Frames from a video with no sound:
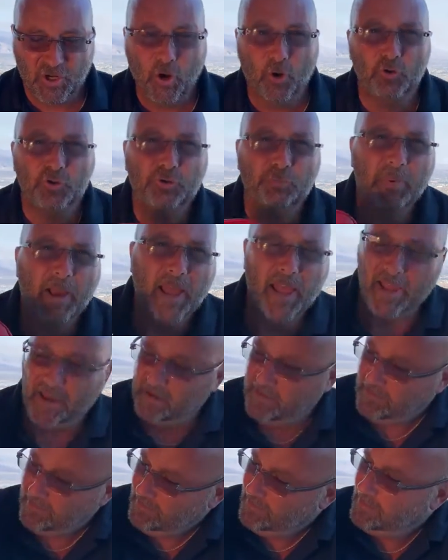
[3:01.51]
Coach
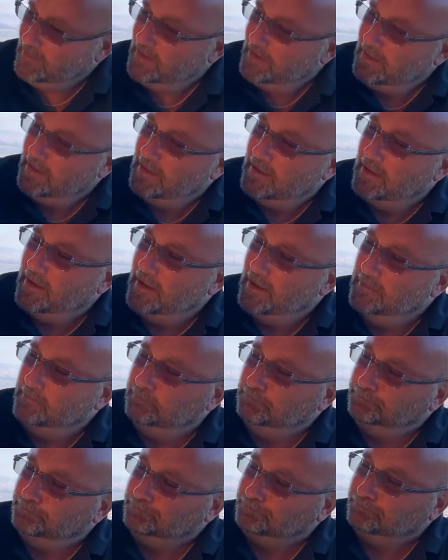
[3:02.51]
bag.
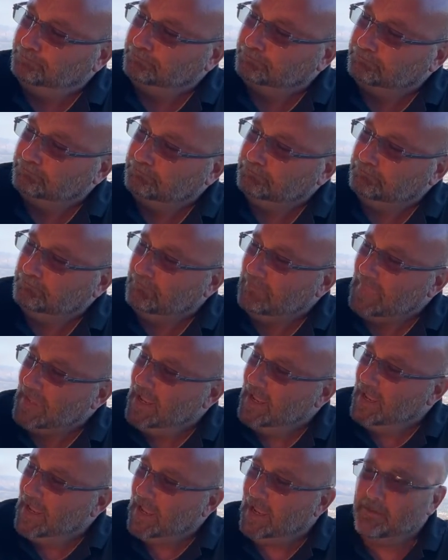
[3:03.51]

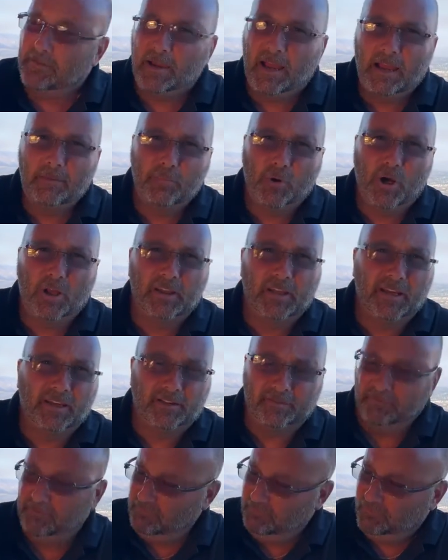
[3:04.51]
I bought
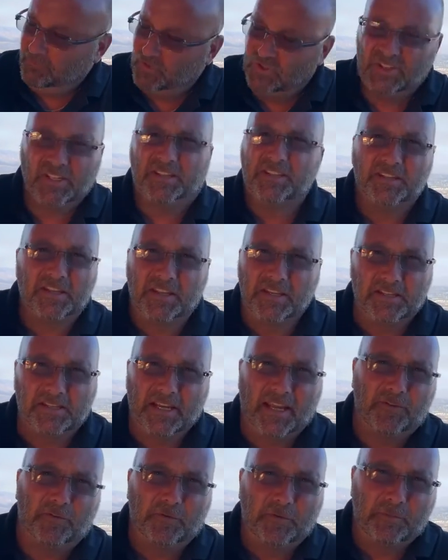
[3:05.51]
like 6 of
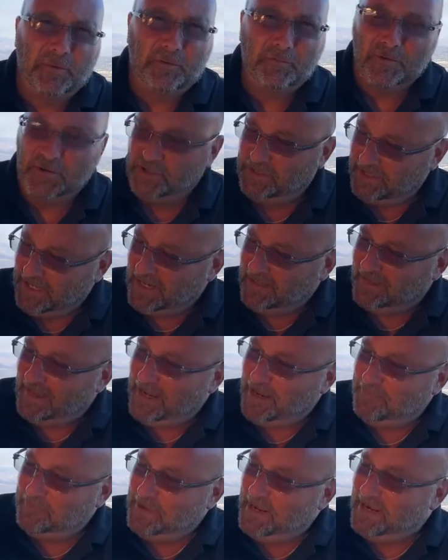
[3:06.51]
these. I don't remember
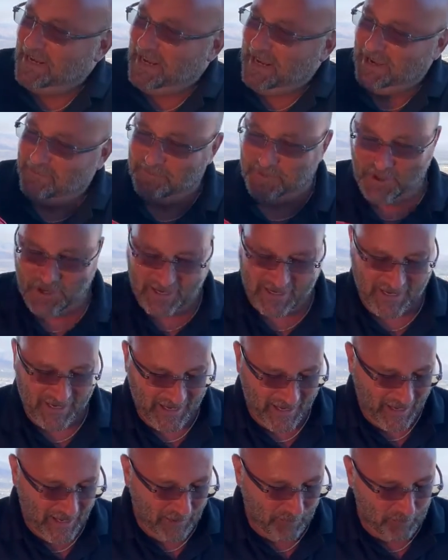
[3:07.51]
exactly how many I bought,
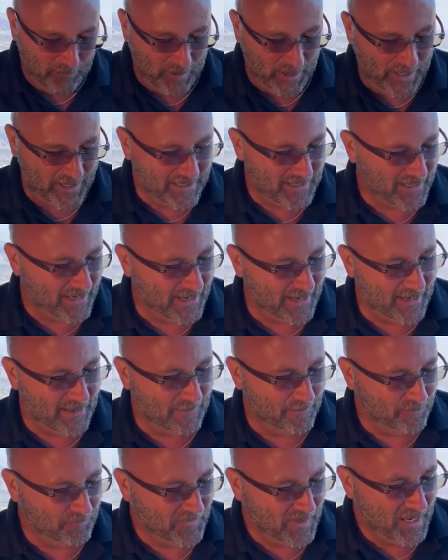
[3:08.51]
but
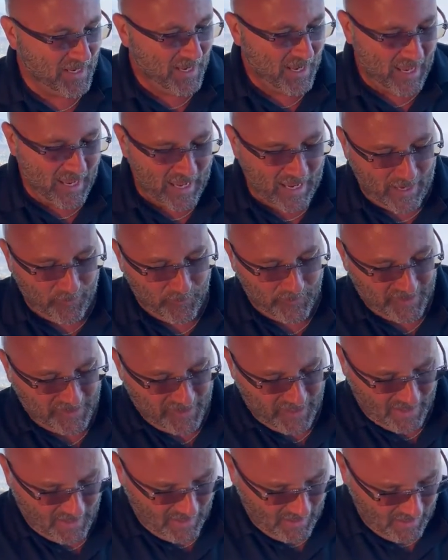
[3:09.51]
I
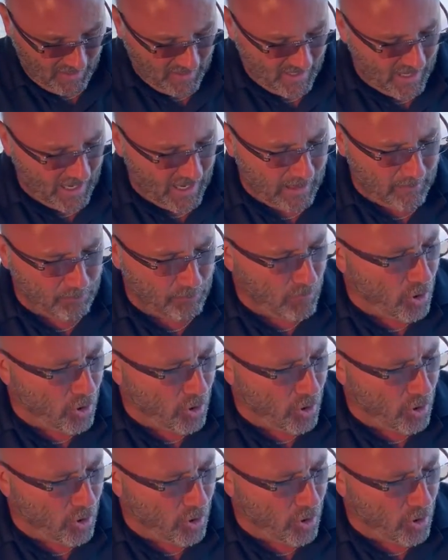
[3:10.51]
was in a